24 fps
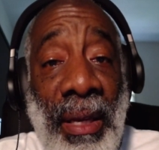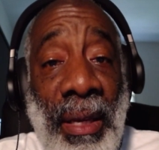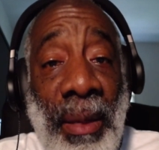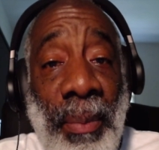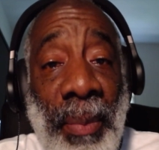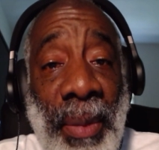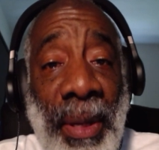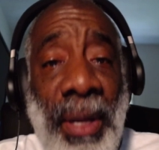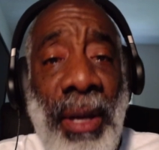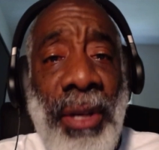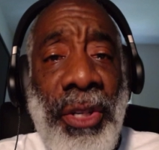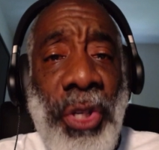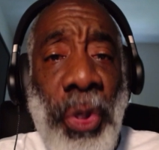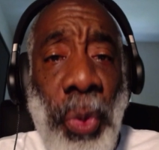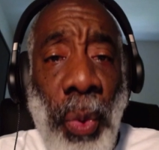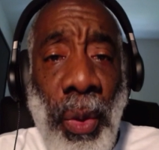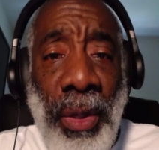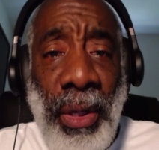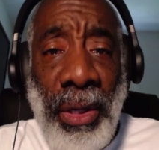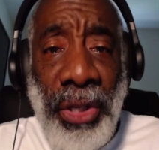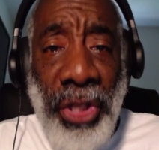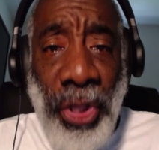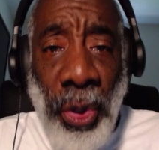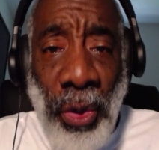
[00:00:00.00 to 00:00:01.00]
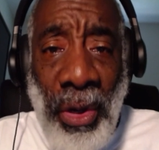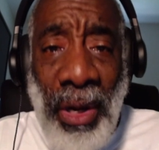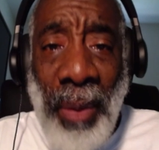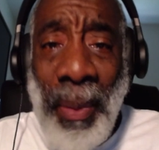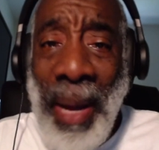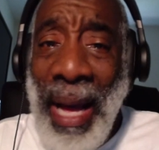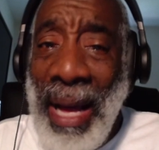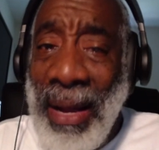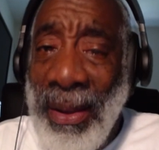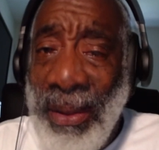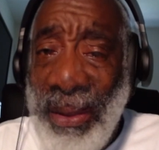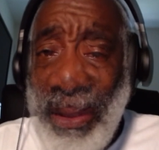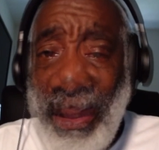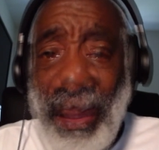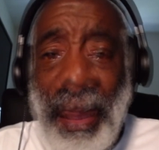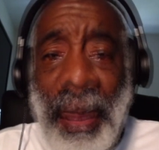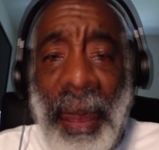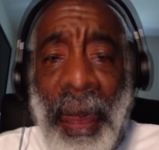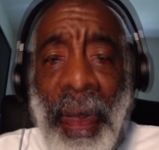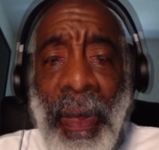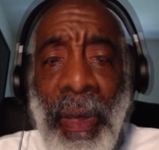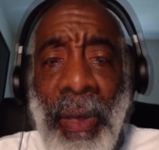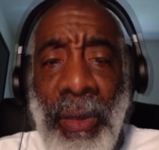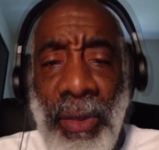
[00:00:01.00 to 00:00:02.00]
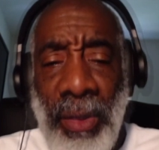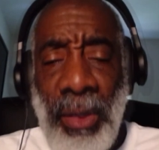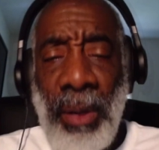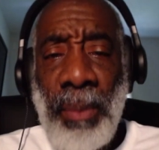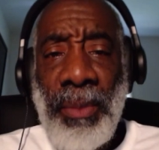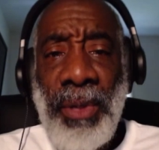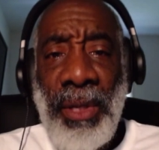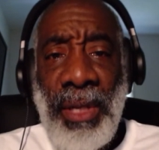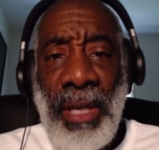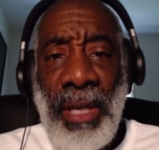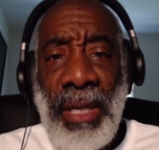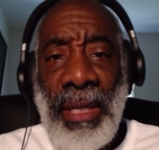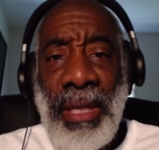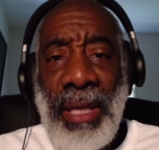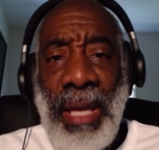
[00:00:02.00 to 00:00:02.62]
Because you want to choke them out? Some suggest that